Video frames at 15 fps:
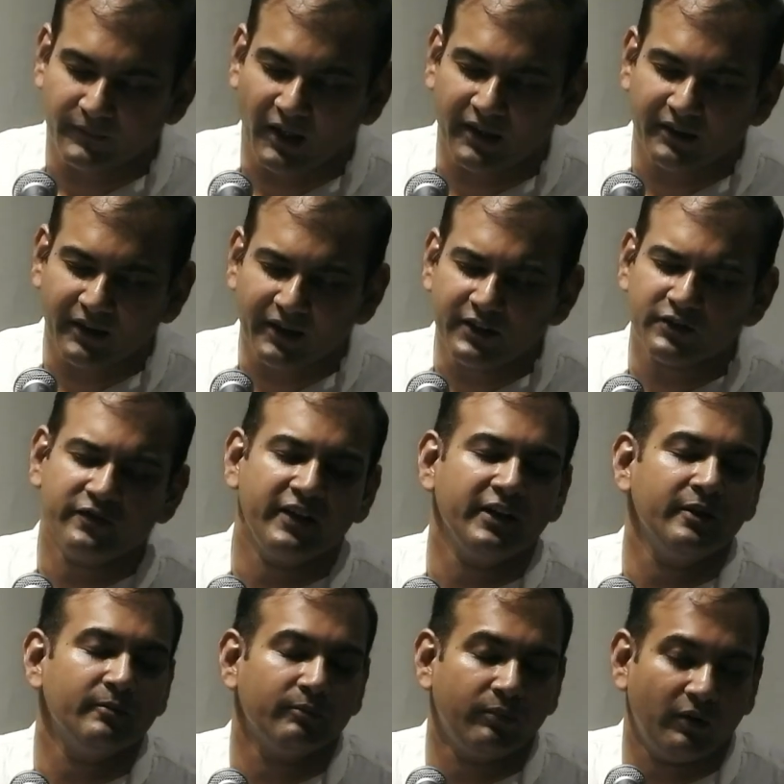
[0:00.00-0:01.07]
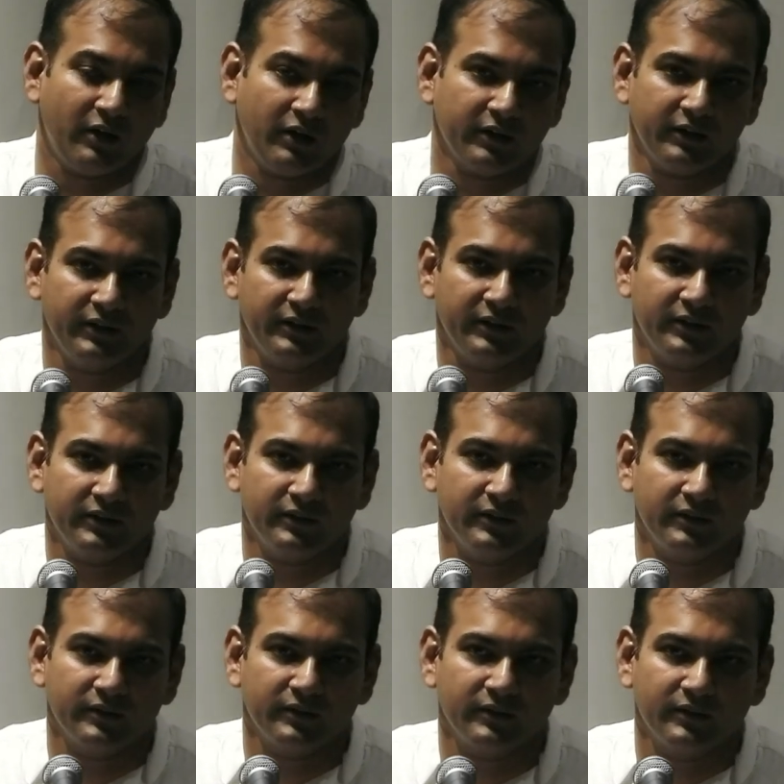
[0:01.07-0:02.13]
And that is very important,
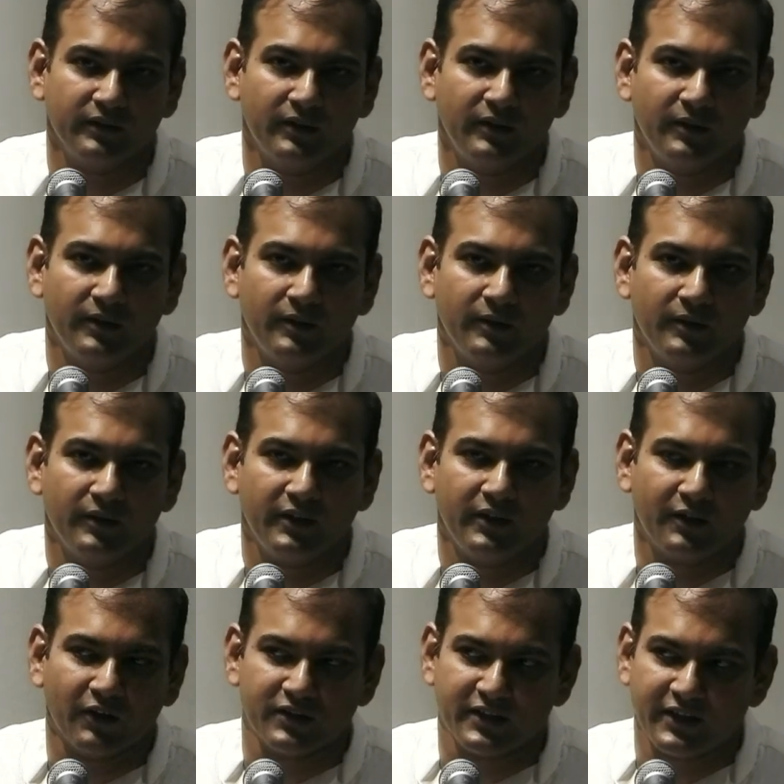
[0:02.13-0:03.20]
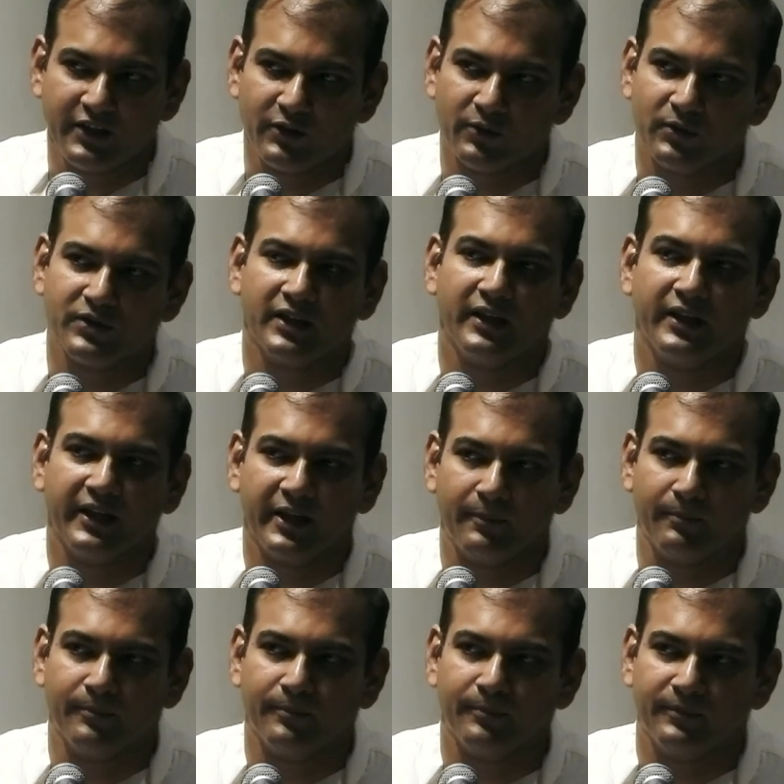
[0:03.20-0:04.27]
because He knows our
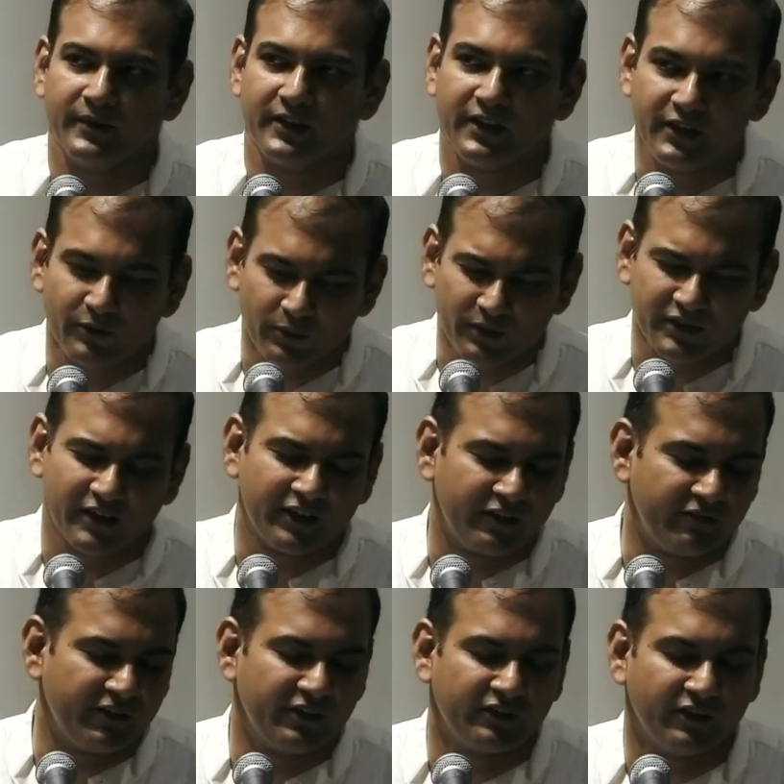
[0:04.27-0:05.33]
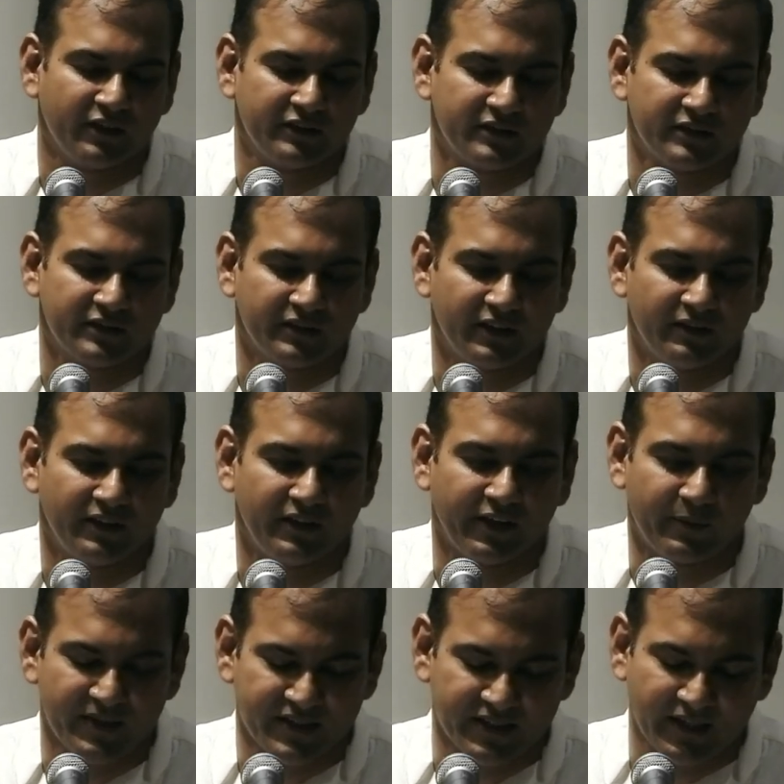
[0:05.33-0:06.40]
name. He knows our every thoughts,
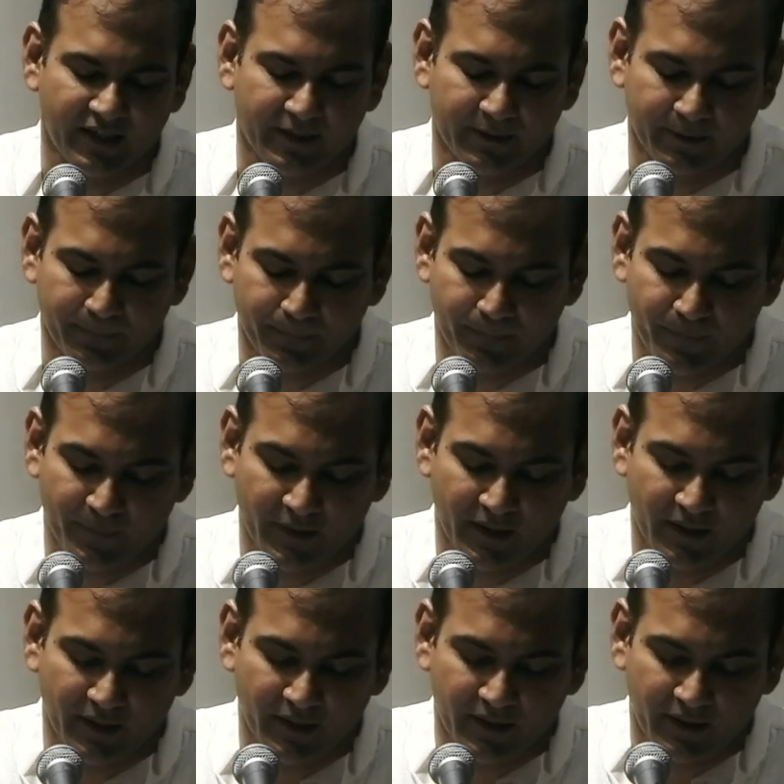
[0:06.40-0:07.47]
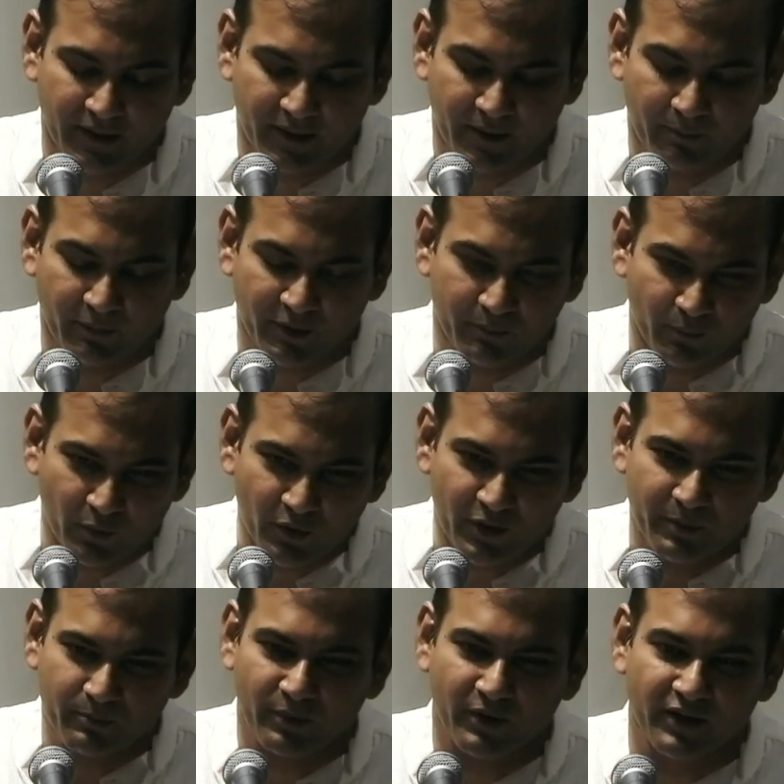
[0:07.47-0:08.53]
like we sang. But more
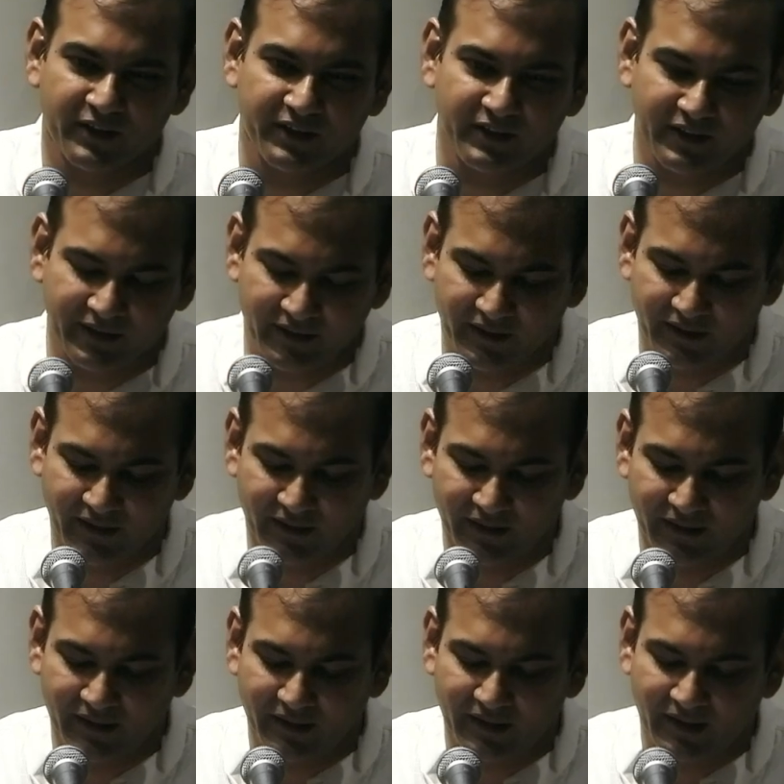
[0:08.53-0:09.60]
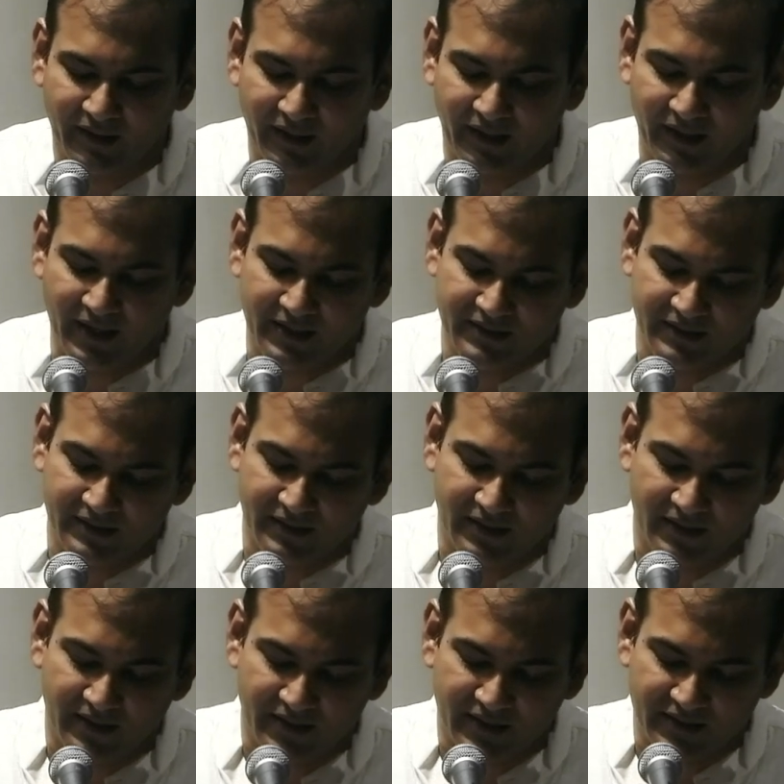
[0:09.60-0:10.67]
importantly, as
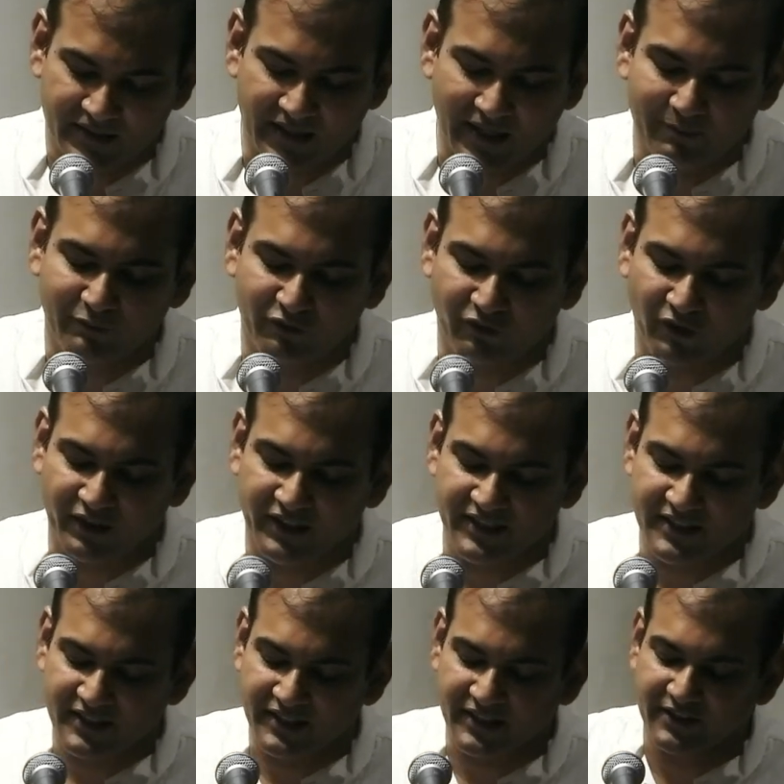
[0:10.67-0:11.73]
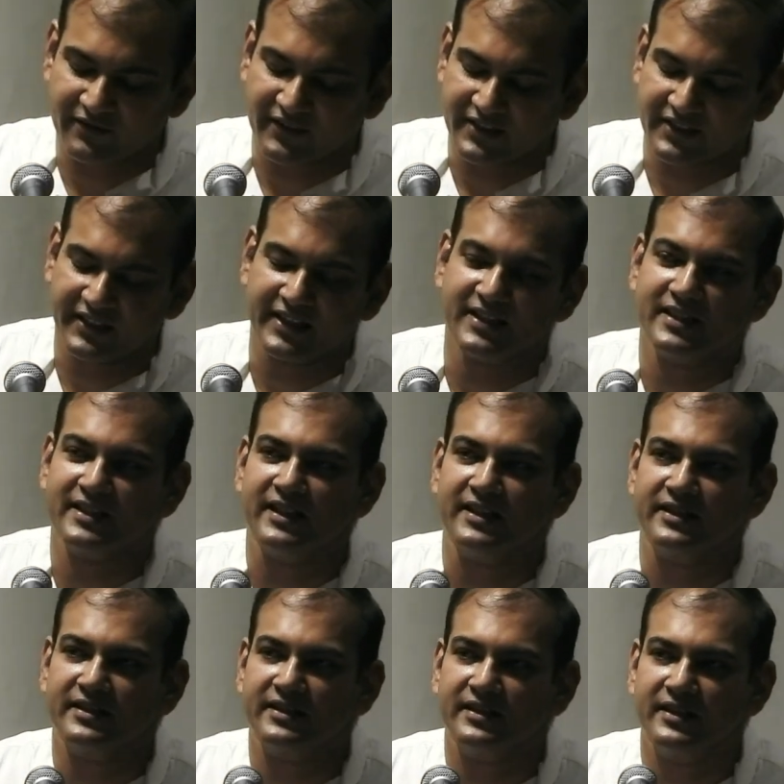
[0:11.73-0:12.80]
Psalm 46 verse 10
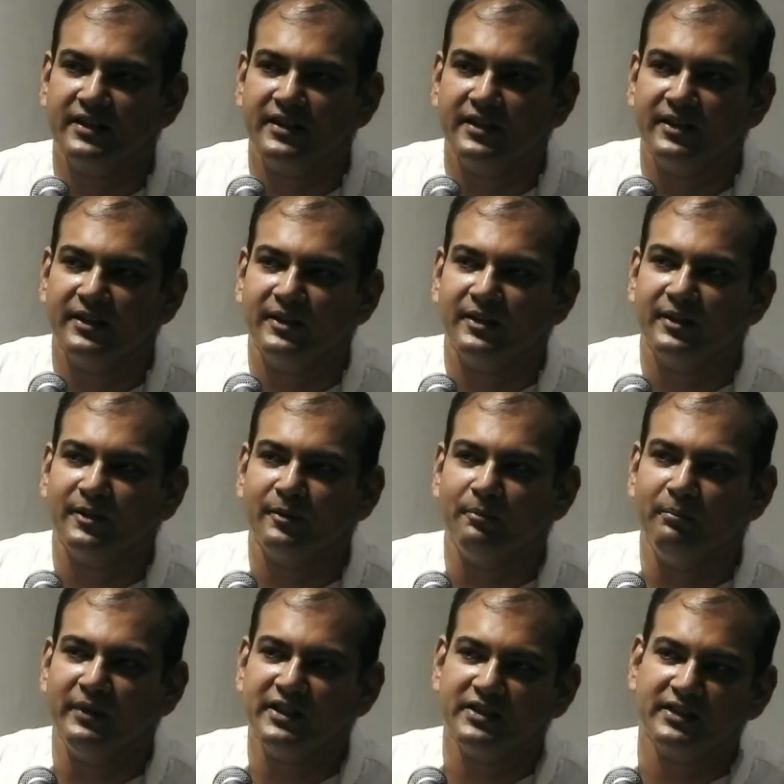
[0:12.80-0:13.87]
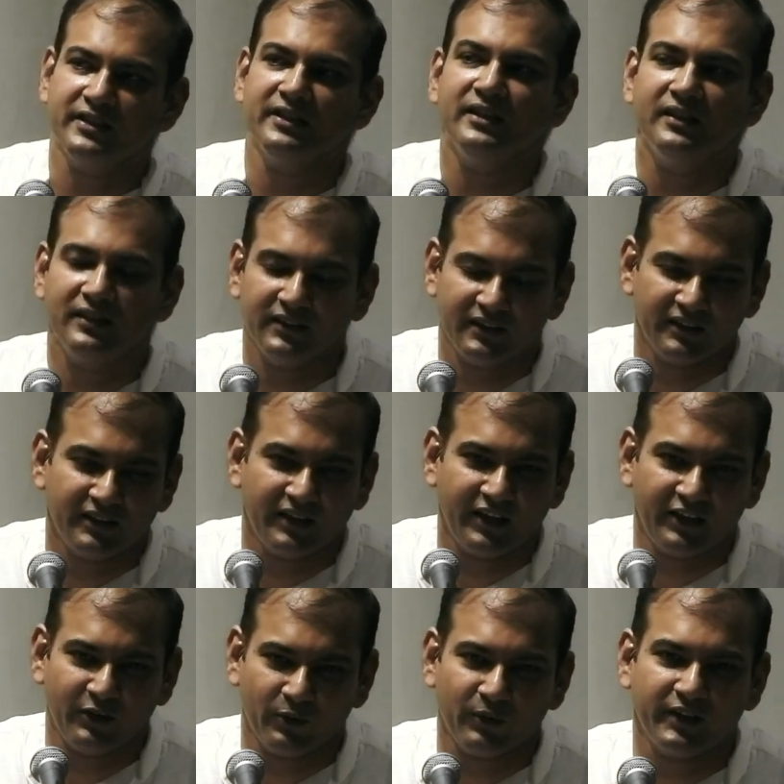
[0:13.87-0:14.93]
says, "Be still
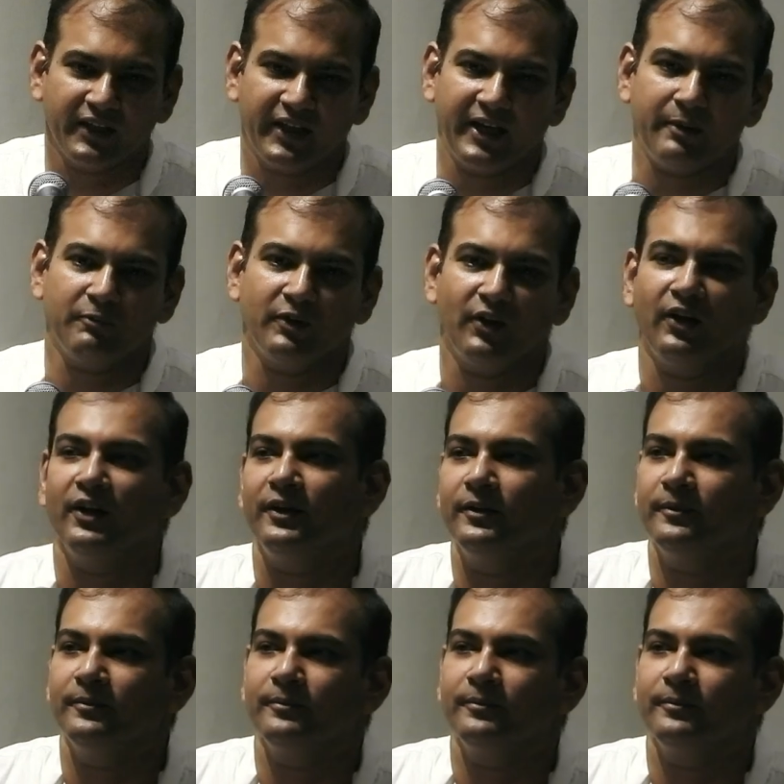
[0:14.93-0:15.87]
and know that I am God."